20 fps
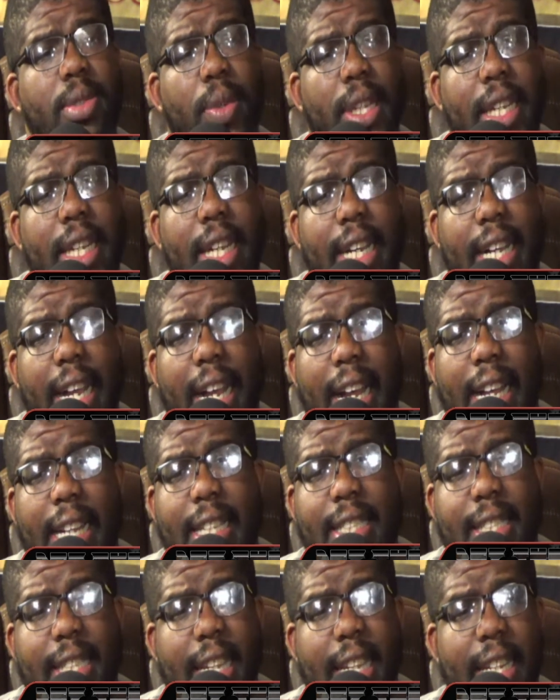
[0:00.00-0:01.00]
when you're
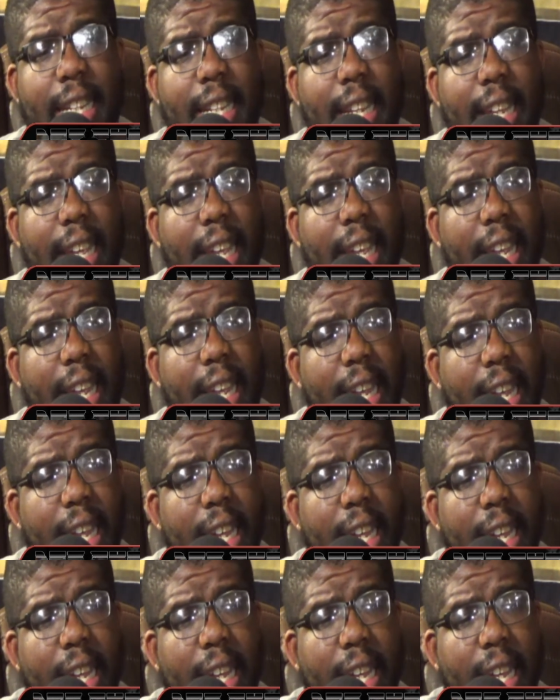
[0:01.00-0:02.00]
constantly
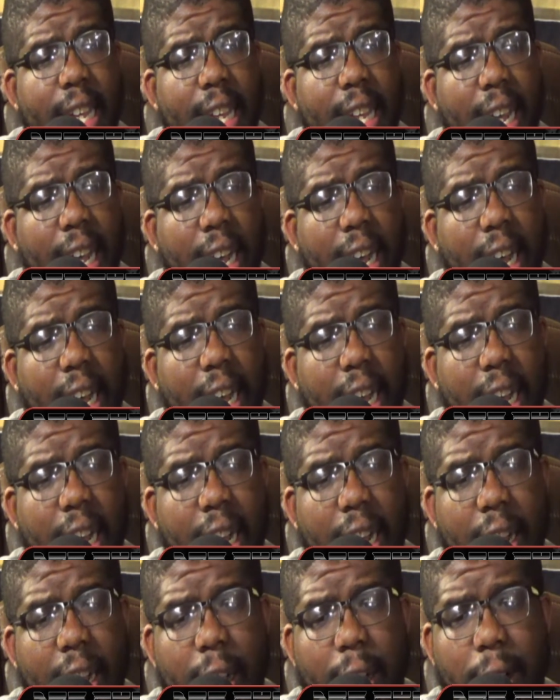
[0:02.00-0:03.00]

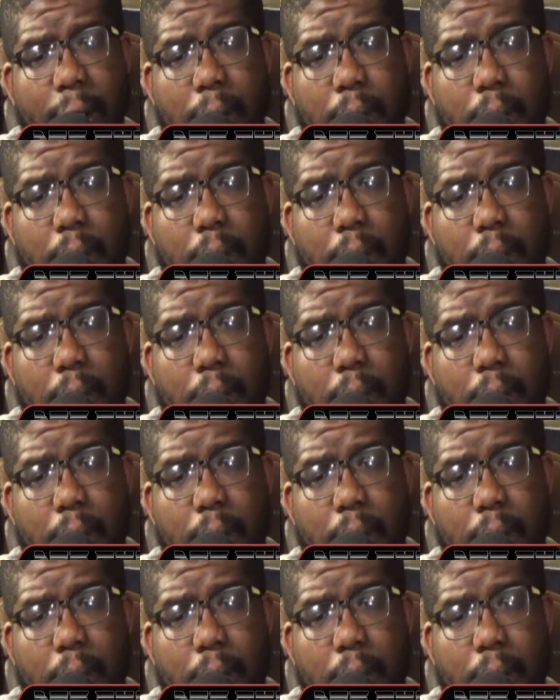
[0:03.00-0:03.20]
uh